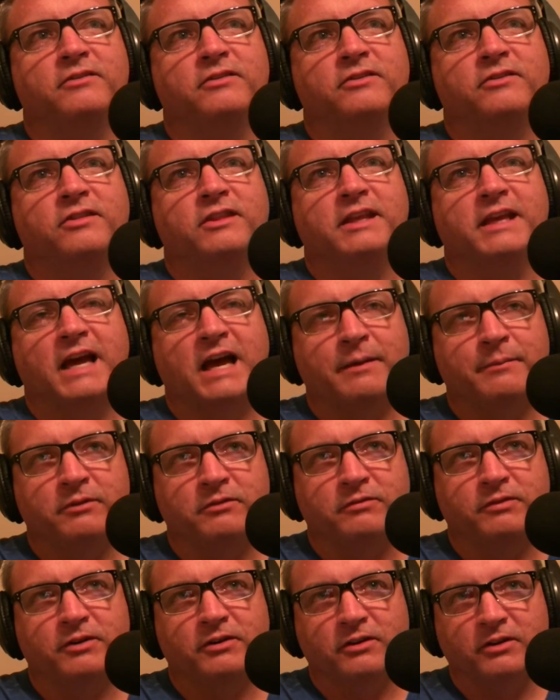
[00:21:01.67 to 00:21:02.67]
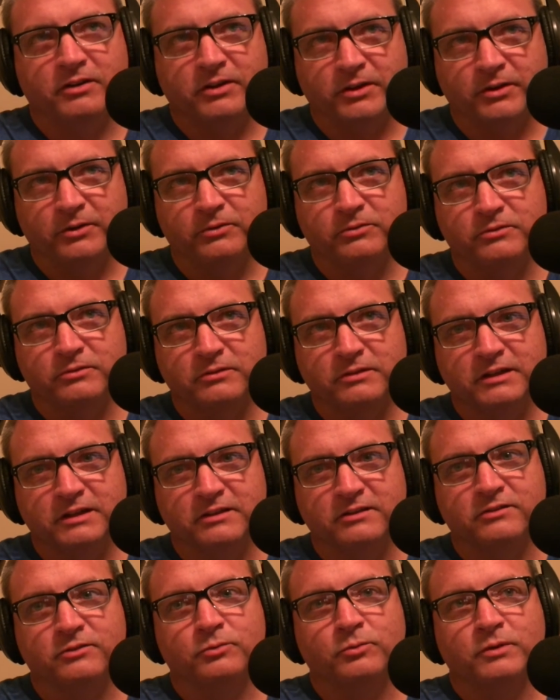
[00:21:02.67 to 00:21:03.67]
just the atmosphere alone
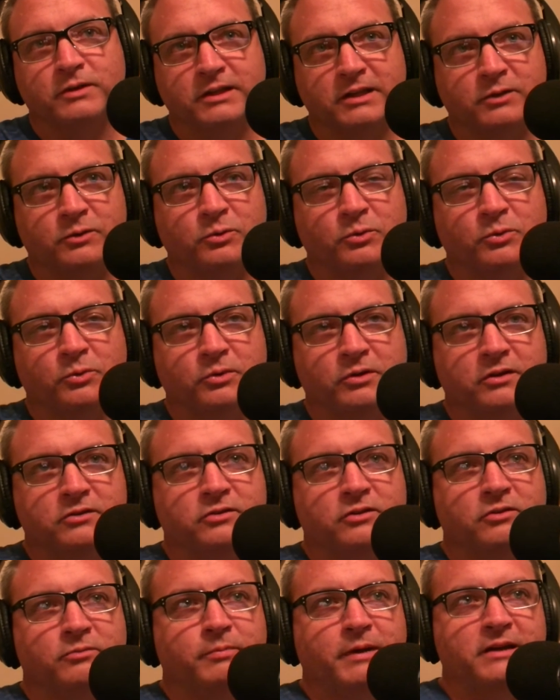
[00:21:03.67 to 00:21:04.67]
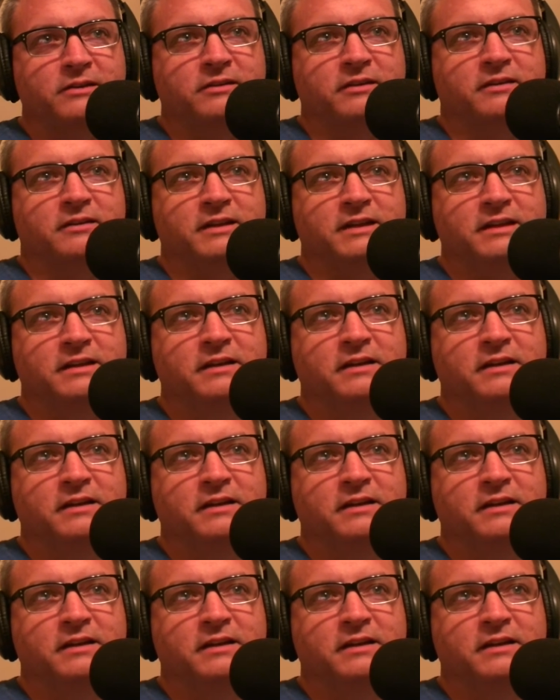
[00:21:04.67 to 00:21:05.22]
is really cool because you're basically